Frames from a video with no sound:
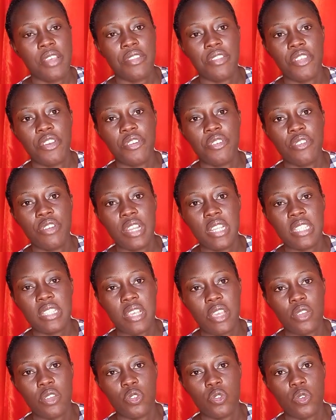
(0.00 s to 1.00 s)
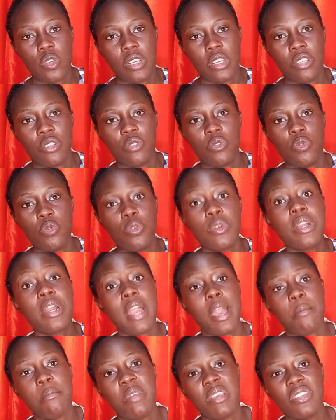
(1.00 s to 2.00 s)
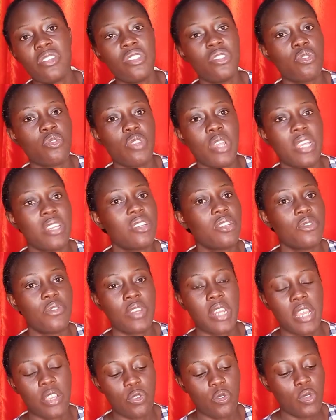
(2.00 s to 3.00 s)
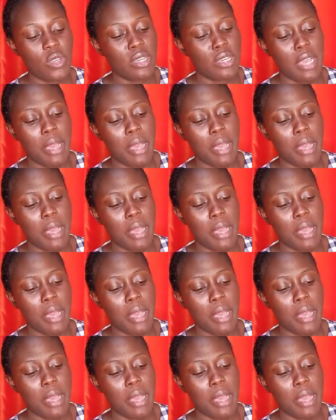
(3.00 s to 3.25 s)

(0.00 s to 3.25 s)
the greens, I usually do cabbage. Today I didn't feel like doing